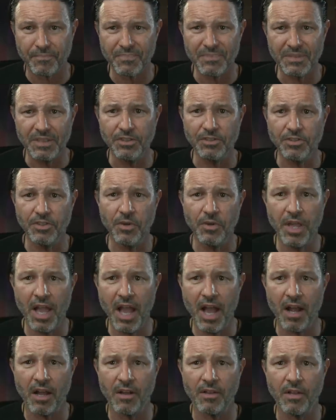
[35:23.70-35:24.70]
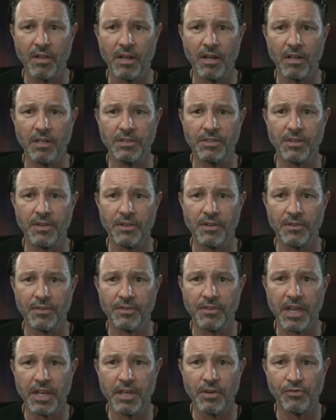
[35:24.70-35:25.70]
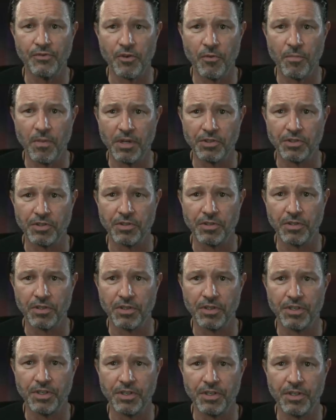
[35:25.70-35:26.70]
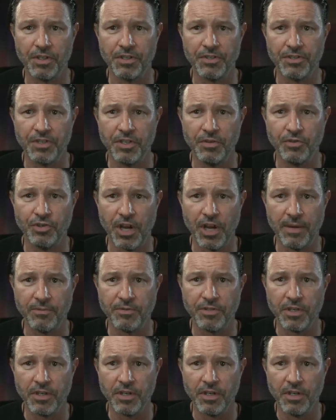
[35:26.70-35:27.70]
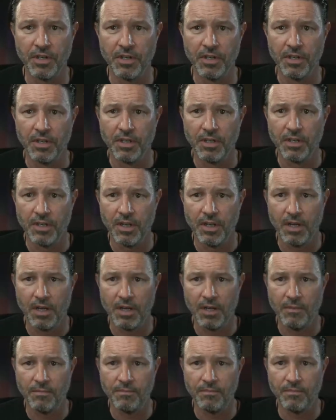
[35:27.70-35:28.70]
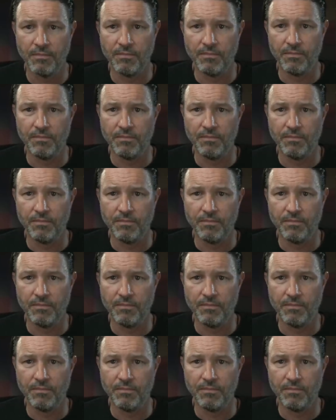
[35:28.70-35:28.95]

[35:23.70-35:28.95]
so yeah, uh, thank you so much. Good good to see you, James. Um,